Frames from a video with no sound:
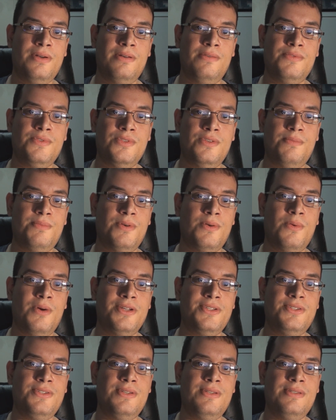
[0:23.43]
of Super
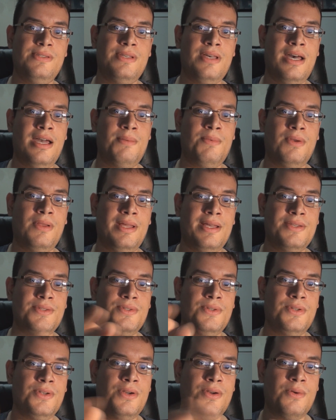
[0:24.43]
Question Time, where I'll
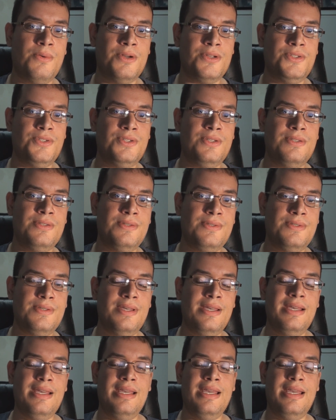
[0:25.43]
answer your questions.